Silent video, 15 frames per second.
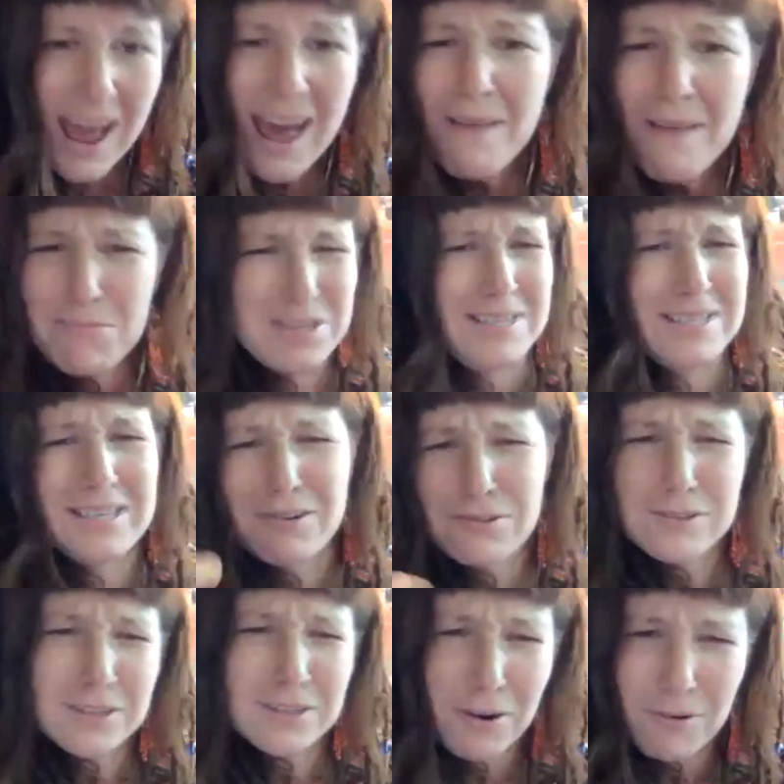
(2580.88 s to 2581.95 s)
I'm a singer
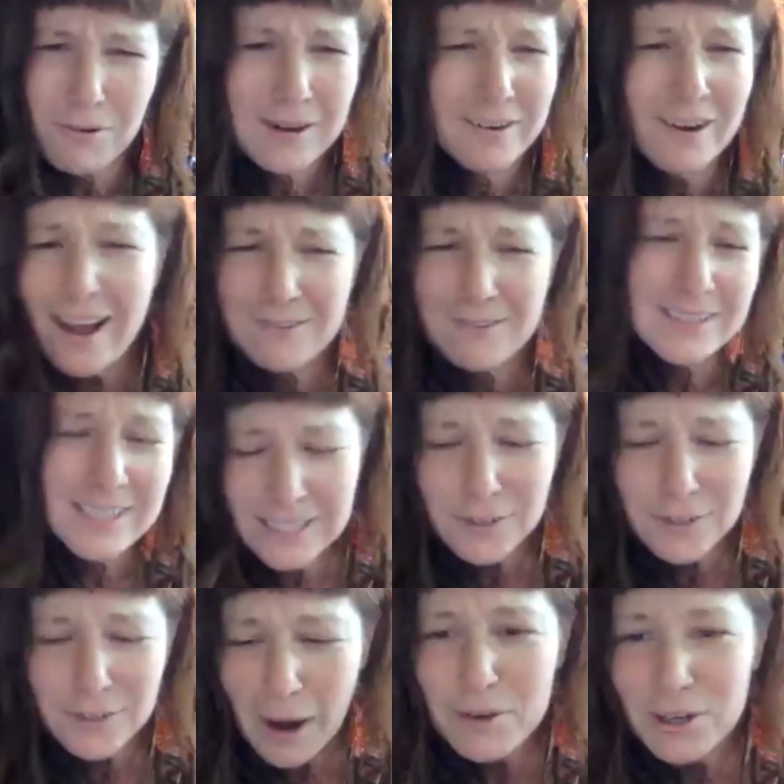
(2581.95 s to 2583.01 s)
songwriter. I don't need
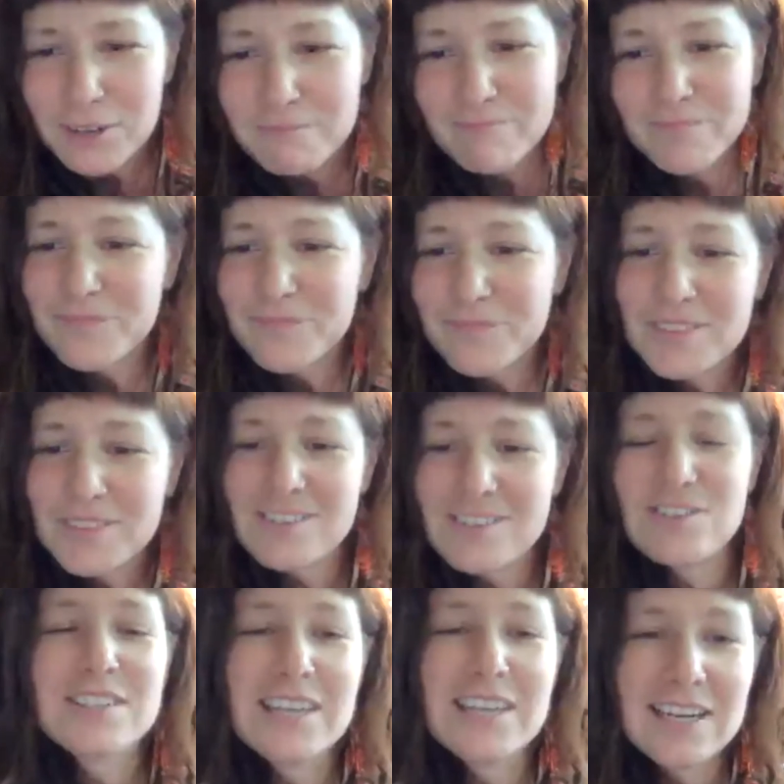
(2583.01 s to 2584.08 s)
grammar.
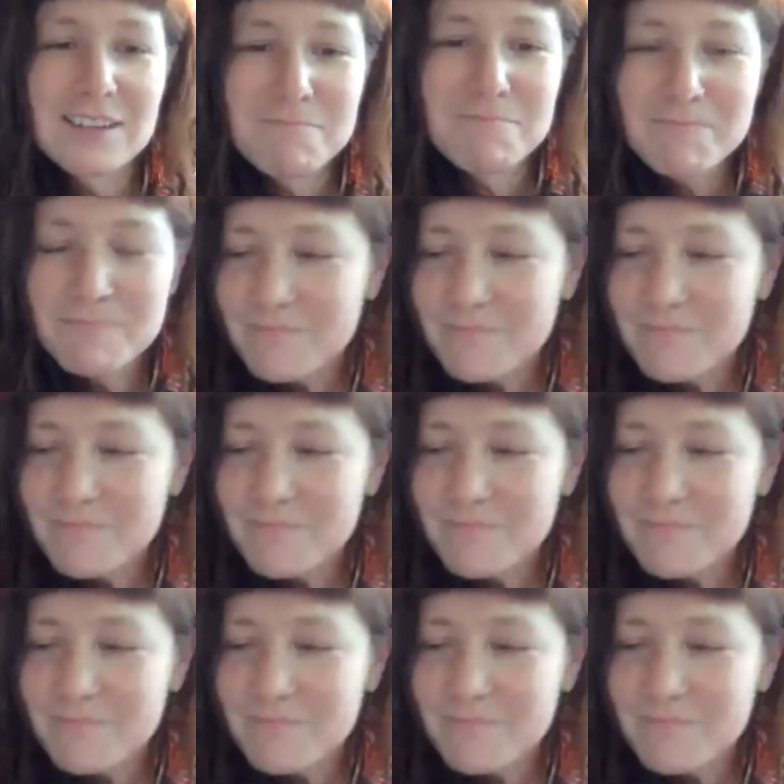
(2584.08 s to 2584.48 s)
Just kidding.